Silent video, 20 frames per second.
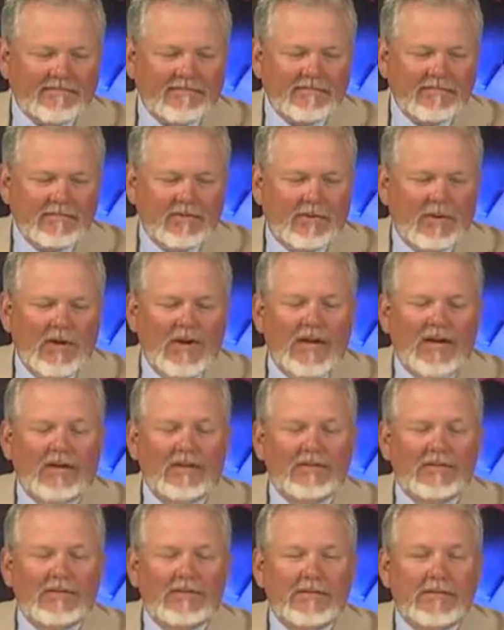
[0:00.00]

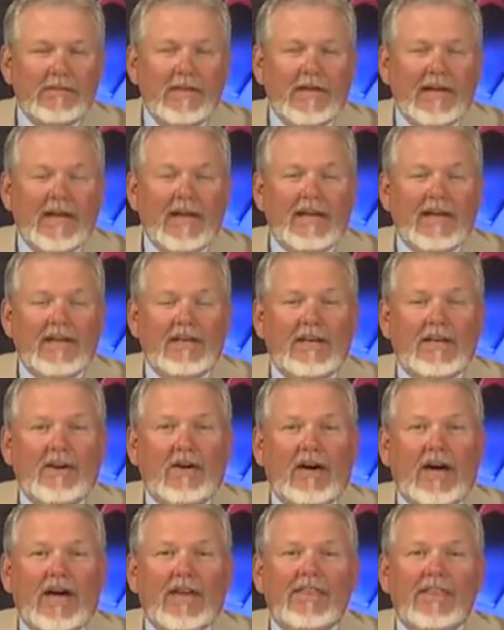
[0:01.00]
Well, you know,
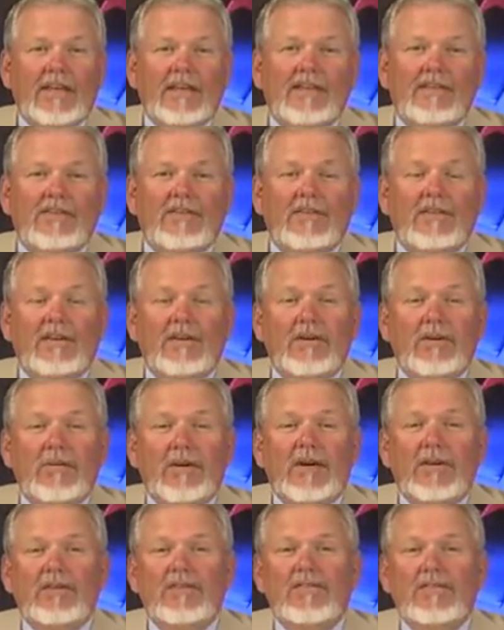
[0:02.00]
I think it's a deal
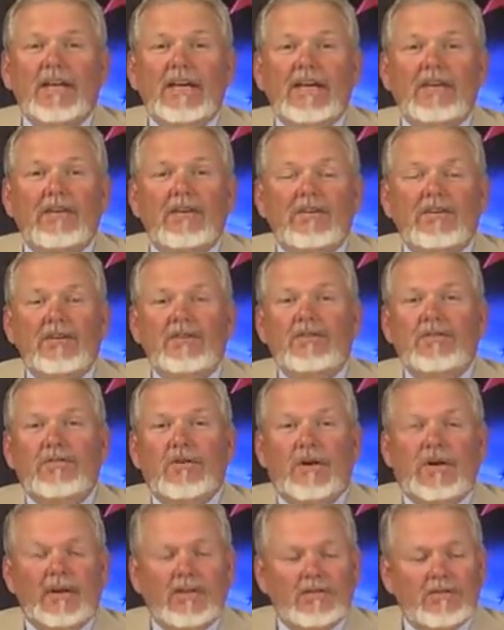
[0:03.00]
where the state is just
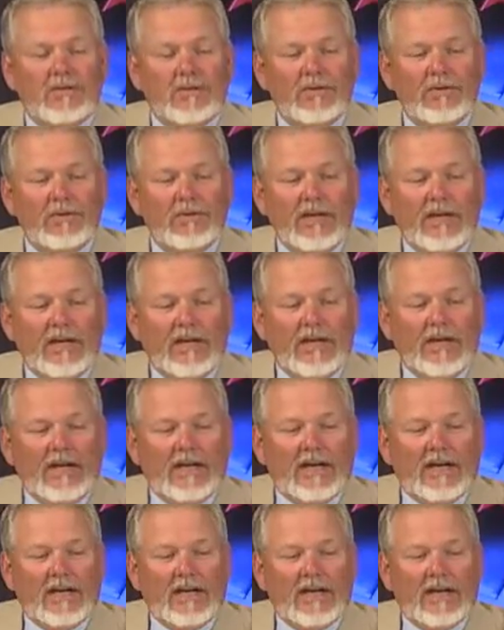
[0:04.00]
trying to,
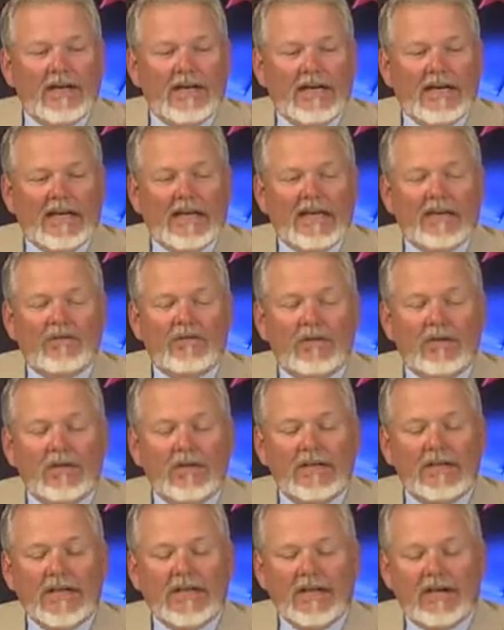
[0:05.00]
if you
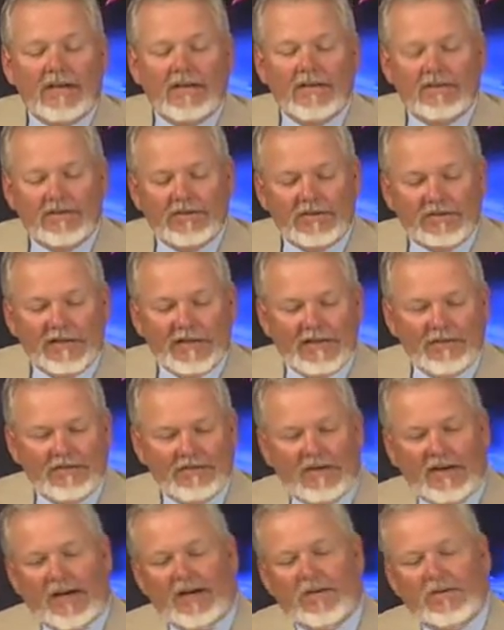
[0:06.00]
look at other states
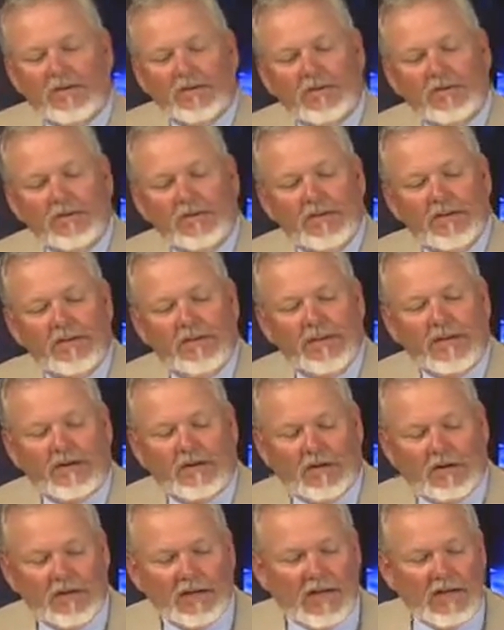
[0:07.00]
in our union, there
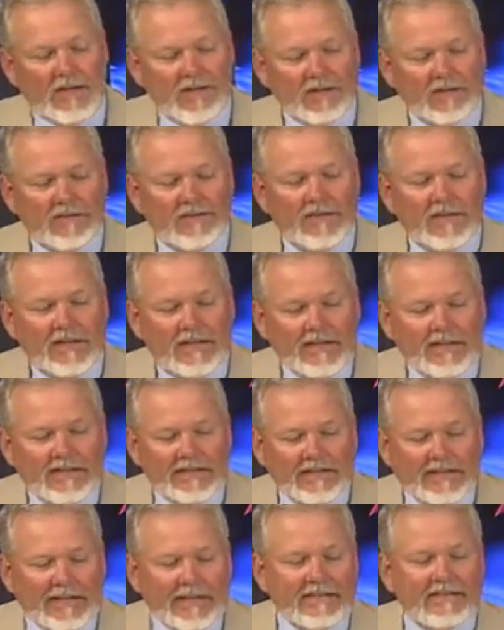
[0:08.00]
are a lot of
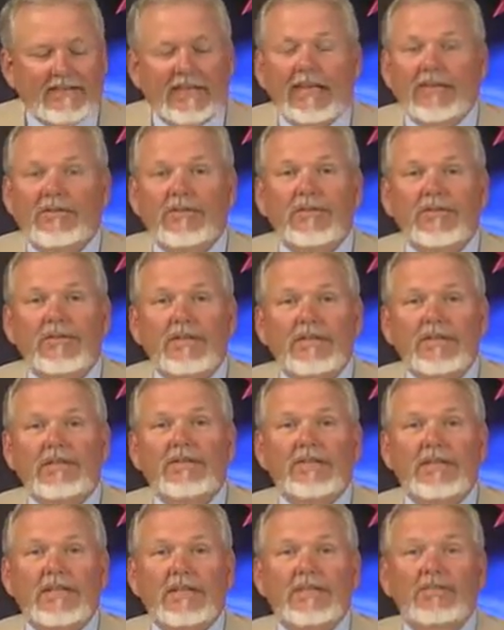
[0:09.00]
states that do
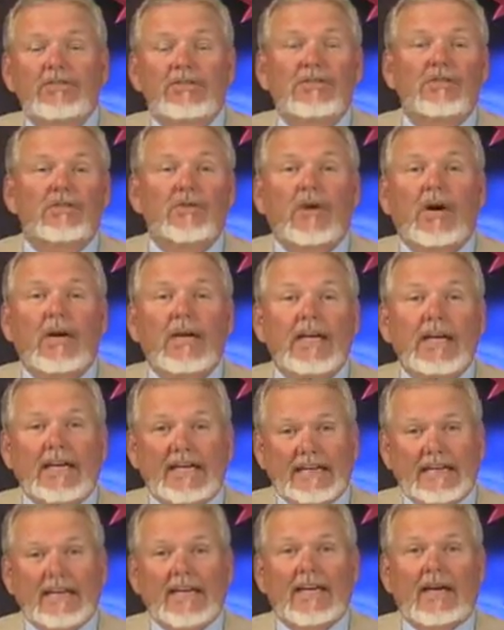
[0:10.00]
these things to try
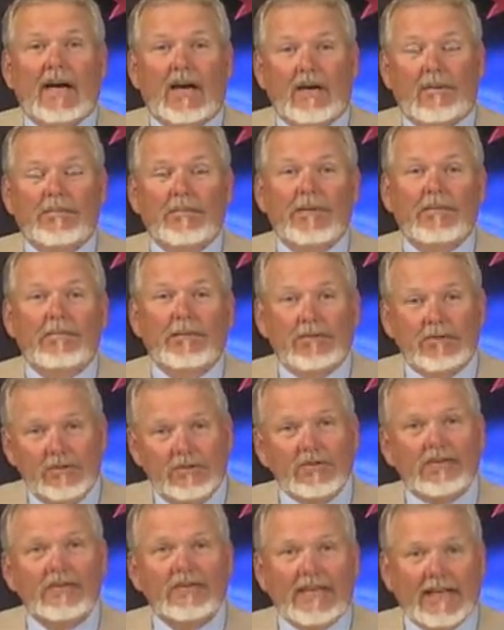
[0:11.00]
and get our people to
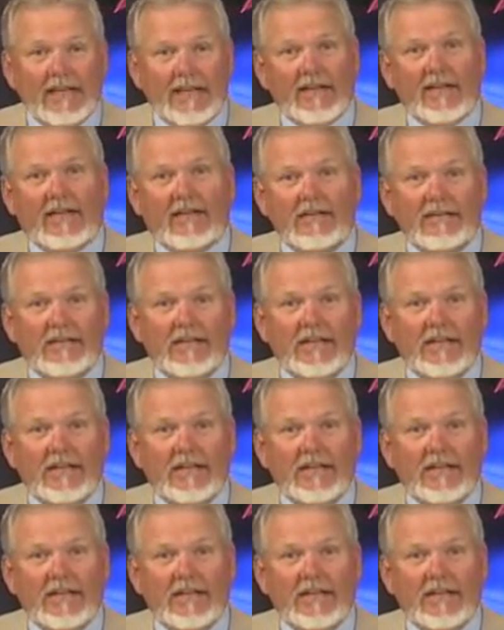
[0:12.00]
stay in our state.